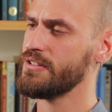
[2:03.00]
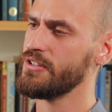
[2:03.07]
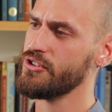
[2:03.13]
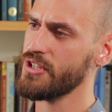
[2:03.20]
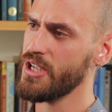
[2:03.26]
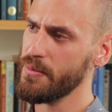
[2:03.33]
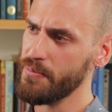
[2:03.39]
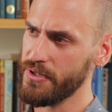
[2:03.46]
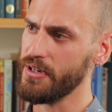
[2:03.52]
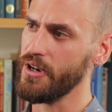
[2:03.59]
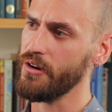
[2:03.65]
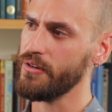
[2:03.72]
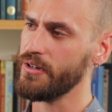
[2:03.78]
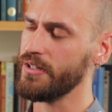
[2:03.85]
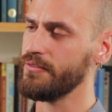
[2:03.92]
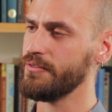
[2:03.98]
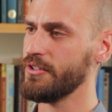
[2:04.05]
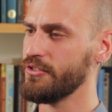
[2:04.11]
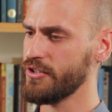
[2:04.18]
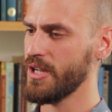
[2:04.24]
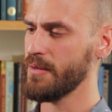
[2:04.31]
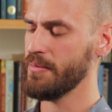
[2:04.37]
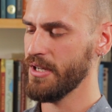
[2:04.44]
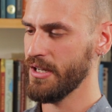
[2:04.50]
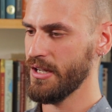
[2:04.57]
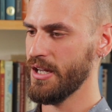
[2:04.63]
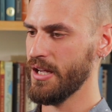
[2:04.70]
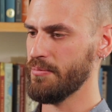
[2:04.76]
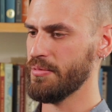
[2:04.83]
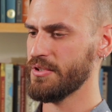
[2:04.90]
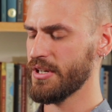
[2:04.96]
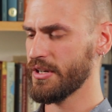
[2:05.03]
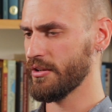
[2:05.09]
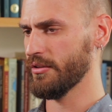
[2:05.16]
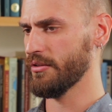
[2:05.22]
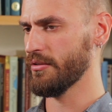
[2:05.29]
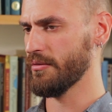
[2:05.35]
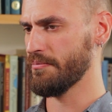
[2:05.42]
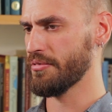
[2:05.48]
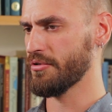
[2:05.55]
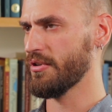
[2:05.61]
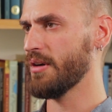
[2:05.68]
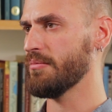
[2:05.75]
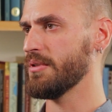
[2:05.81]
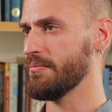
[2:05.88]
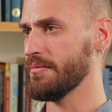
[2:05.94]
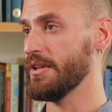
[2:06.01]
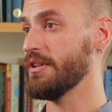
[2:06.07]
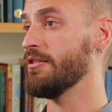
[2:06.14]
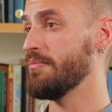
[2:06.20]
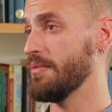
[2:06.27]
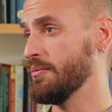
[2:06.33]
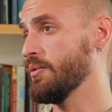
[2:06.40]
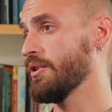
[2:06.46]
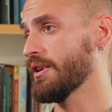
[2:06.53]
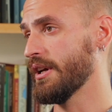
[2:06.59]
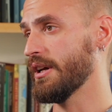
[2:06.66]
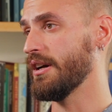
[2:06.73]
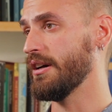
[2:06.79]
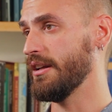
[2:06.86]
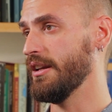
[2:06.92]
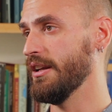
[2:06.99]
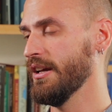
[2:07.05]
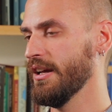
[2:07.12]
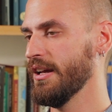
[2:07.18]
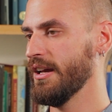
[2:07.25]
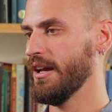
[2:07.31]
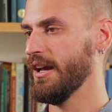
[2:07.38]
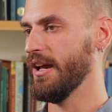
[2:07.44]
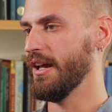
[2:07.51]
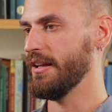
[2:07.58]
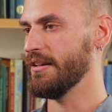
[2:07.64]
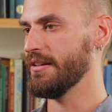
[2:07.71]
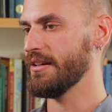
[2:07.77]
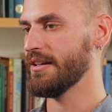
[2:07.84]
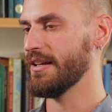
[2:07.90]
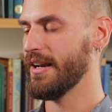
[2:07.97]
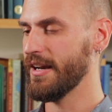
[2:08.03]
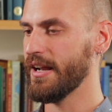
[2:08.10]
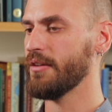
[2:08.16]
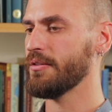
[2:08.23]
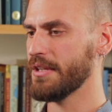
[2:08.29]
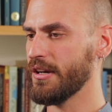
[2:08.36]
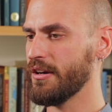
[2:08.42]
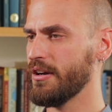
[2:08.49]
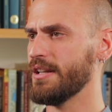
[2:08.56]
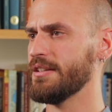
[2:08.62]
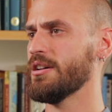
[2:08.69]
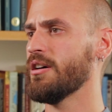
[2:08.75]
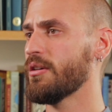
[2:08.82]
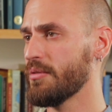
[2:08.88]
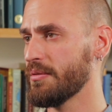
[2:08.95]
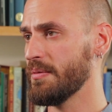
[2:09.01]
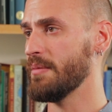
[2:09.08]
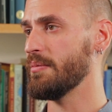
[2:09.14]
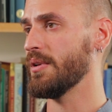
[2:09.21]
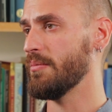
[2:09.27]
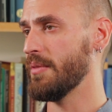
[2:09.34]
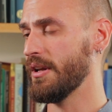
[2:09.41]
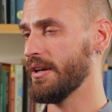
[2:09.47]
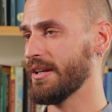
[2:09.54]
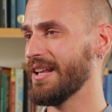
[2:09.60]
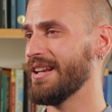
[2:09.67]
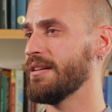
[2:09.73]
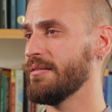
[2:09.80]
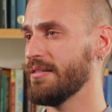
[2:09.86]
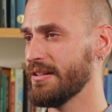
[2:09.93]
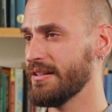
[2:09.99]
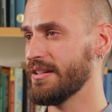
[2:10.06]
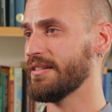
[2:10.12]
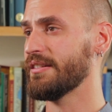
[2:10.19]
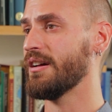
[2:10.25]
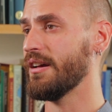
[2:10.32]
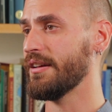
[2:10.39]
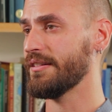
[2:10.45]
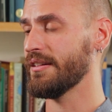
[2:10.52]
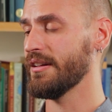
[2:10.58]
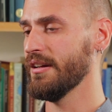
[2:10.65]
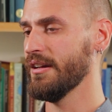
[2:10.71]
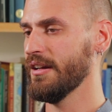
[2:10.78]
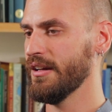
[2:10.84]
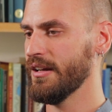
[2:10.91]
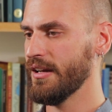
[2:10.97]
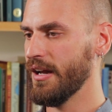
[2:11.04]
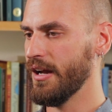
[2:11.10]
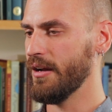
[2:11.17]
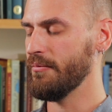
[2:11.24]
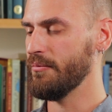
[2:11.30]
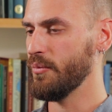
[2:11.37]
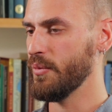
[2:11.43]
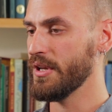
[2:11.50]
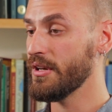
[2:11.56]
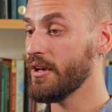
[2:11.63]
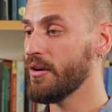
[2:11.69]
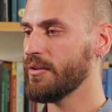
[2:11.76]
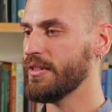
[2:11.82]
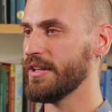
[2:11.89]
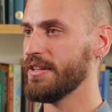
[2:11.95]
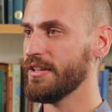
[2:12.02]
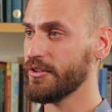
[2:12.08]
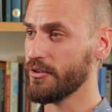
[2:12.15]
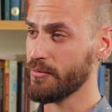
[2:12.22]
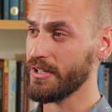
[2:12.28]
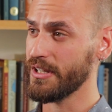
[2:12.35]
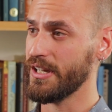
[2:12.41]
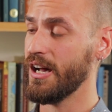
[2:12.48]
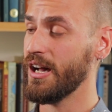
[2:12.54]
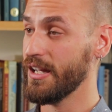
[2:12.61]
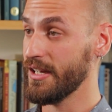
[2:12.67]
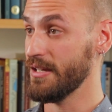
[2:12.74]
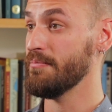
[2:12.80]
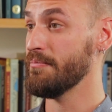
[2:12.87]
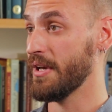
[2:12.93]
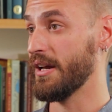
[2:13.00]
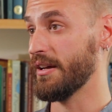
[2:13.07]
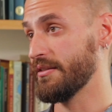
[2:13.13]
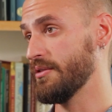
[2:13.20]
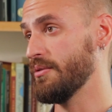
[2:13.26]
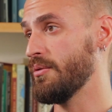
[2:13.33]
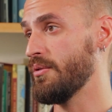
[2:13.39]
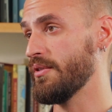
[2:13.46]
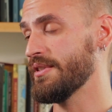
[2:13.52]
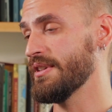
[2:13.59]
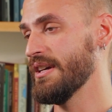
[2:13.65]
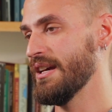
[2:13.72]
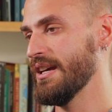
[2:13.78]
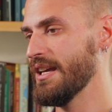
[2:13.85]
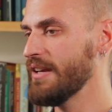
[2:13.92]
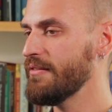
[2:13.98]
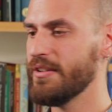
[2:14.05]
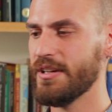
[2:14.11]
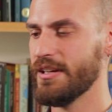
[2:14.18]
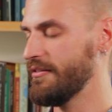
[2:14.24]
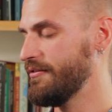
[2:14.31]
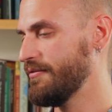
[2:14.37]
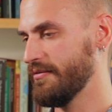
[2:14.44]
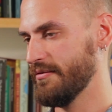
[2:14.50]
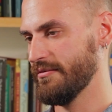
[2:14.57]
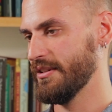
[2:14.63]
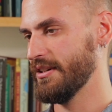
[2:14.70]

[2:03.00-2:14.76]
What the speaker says: to shape a narrative, to shape a particular problem that you've been working on, and get it out there and talk with people about it, get it discussed. We know that these are really high-impact tools, even if